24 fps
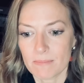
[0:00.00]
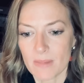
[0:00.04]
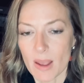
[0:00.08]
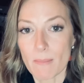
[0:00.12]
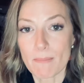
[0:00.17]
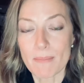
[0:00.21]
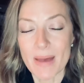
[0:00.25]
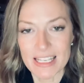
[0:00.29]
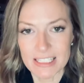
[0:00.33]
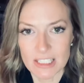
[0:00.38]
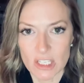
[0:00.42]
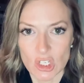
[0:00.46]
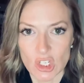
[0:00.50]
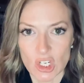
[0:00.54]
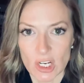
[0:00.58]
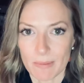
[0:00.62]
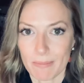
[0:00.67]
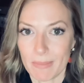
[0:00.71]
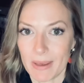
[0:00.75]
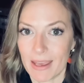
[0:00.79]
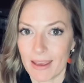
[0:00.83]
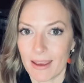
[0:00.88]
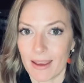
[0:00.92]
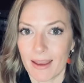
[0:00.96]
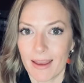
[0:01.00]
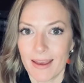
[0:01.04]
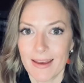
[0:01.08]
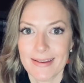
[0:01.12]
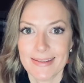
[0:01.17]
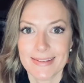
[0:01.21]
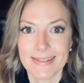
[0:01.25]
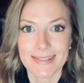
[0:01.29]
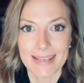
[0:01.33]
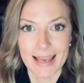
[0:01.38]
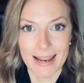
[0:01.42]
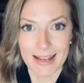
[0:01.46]
messaging me,
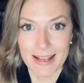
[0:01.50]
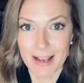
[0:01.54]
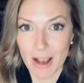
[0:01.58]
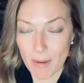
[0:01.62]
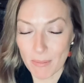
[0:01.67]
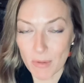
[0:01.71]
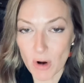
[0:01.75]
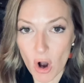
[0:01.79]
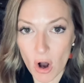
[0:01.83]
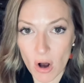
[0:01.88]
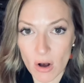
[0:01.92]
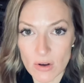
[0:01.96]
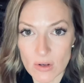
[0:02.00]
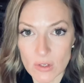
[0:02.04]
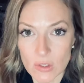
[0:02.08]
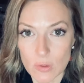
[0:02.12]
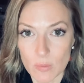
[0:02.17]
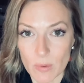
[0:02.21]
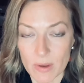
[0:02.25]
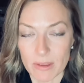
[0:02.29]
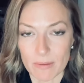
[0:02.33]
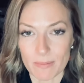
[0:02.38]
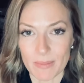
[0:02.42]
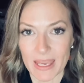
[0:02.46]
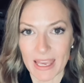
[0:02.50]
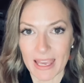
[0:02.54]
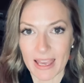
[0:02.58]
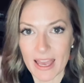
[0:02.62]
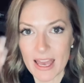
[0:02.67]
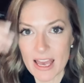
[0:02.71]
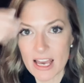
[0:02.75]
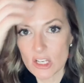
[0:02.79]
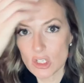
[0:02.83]
setting up calls with me